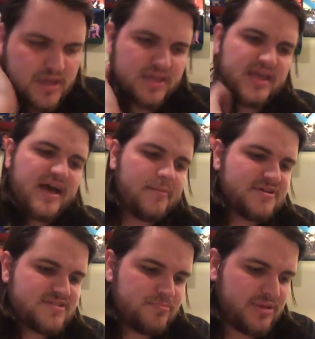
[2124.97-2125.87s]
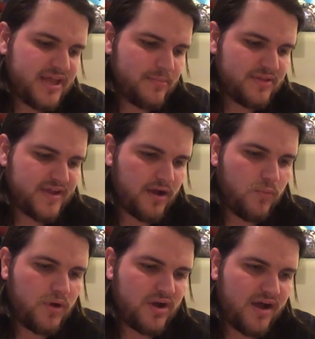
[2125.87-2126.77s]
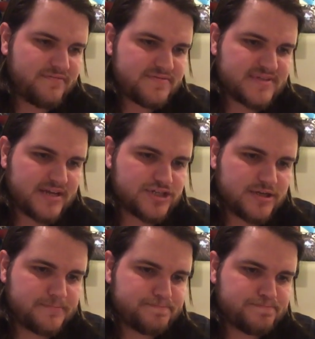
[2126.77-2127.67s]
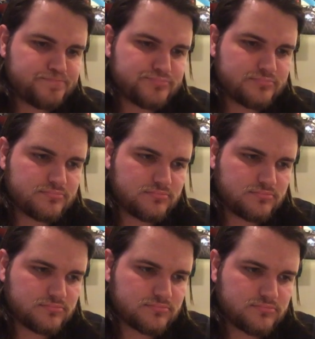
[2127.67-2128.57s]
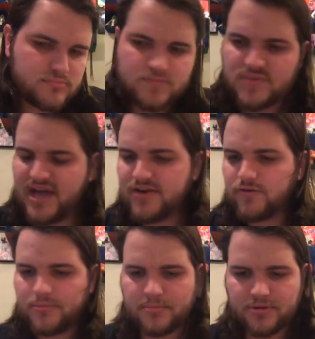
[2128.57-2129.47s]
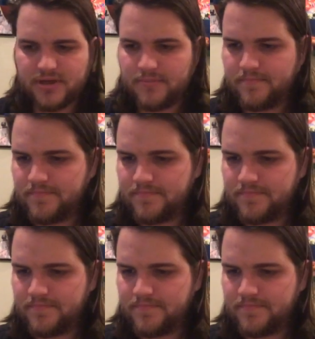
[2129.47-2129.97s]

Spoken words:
Yeah, I must have played him on like a one-off session. I don't remember him.